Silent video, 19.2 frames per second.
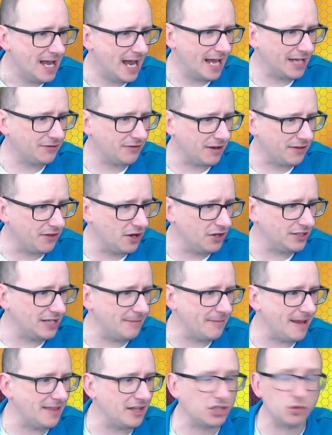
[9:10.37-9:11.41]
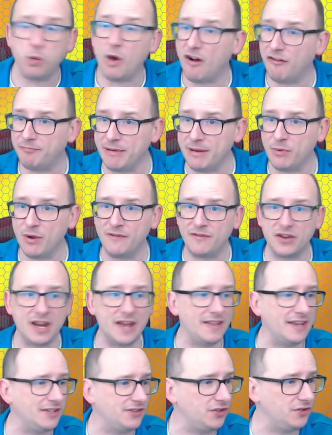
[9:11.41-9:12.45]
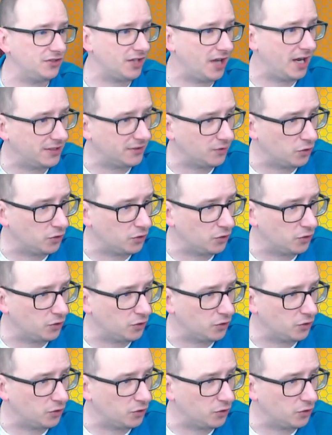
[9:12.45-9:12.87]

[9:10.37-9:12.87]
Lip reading: That's right, Thursday, May the 12th. Be with you now, these two sides.